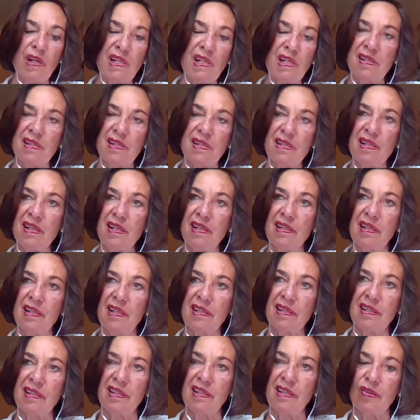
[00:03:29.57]
what is
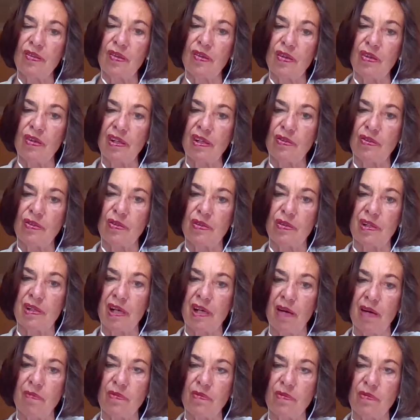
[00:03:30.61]
needed in order to
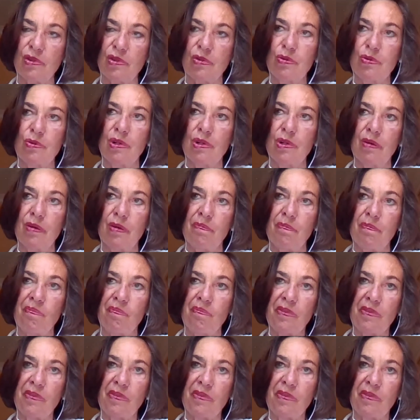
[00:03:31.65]
come to